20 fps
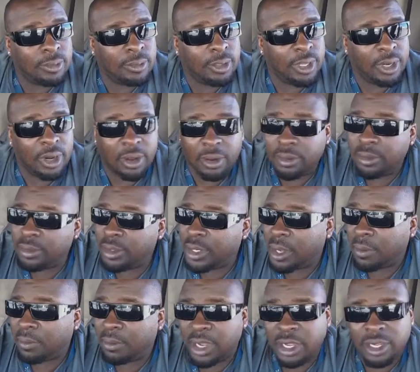
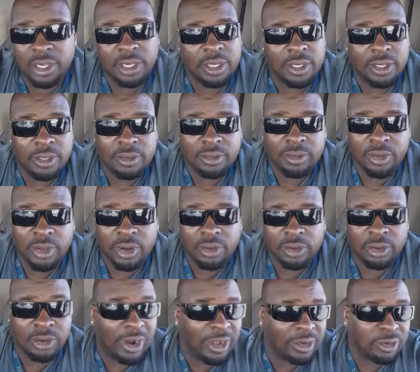that way, you
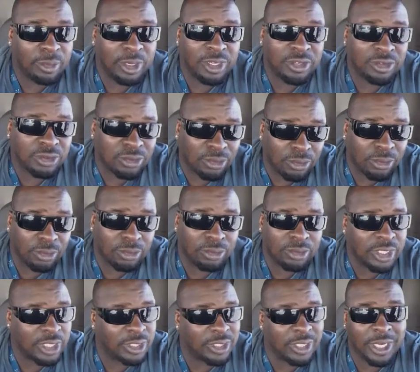don't have to be
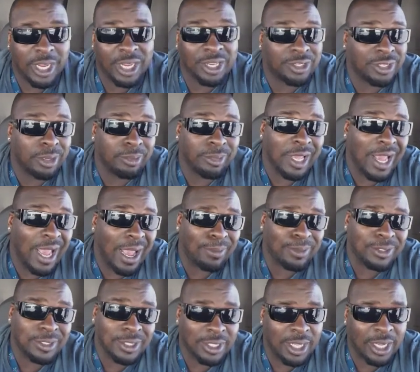screwed just in case something
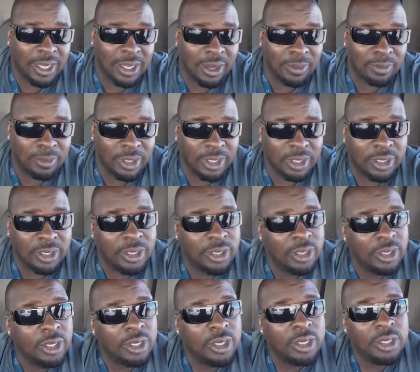happens at that company.
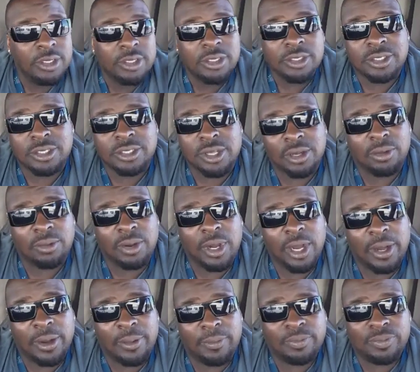
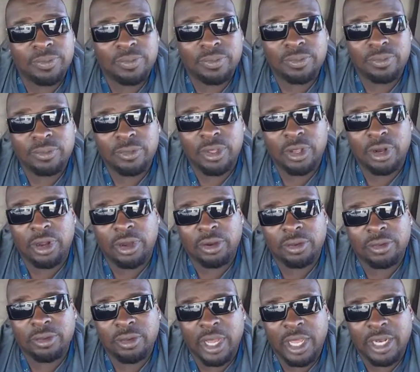So,
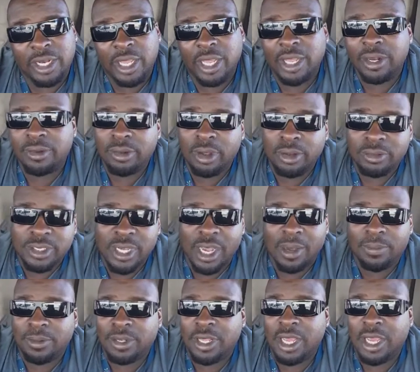and then on
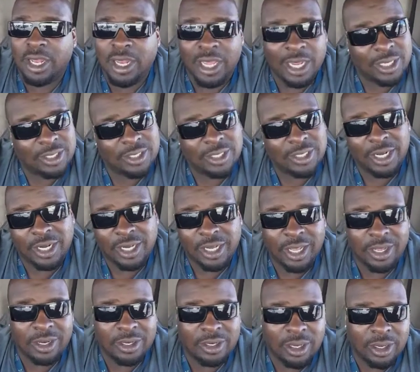top of that, like I said
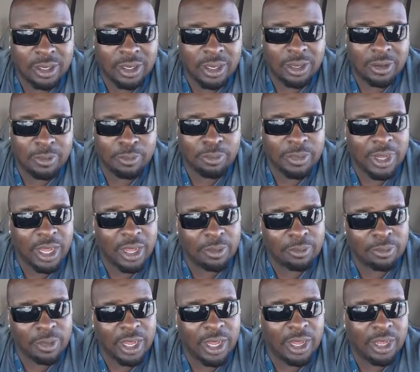again,
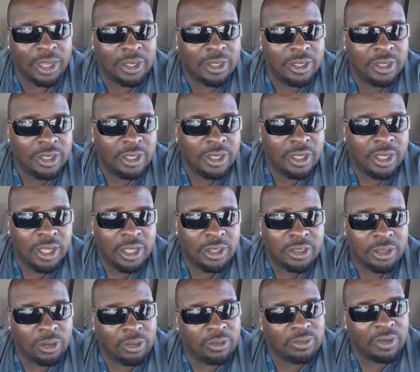my
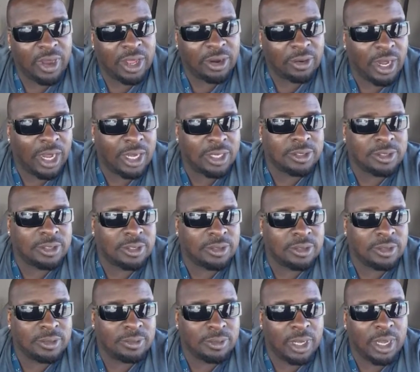third and final option,